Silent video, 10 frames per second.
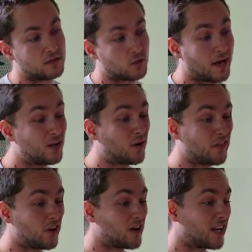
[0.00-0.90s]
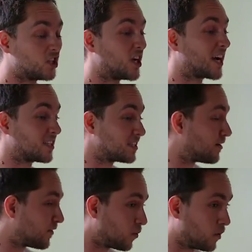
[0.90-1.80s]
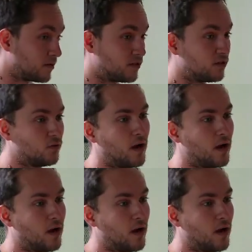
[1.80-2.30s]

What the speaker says: So I can go out there and I can jack his stuff if I wanted to.